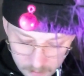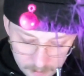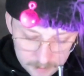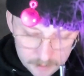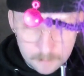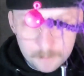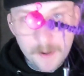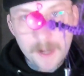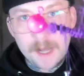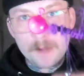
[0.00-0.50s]
I'm
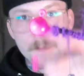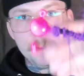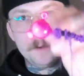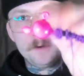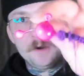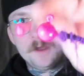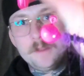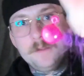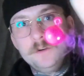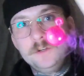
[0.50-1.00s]
gonna pop out
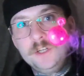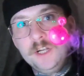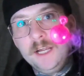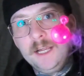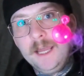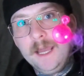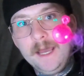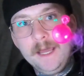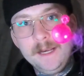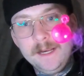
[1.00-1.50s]
another
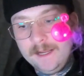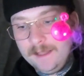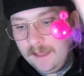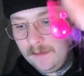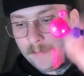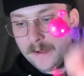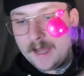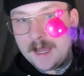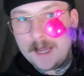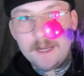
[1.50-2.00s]
jig head out of the
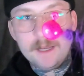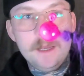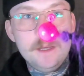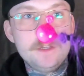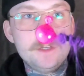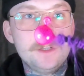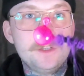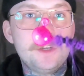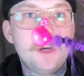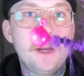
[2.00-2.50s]
package
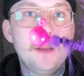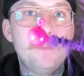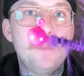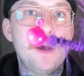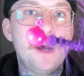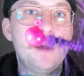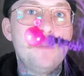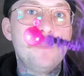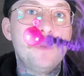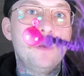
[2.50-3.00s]
and try to
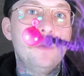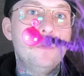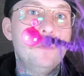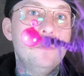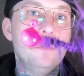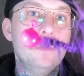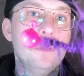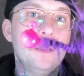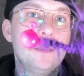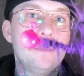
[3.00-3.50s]
pop a
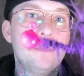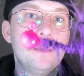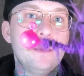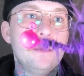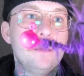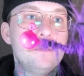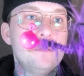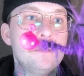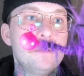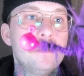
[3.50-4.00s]
hole like that.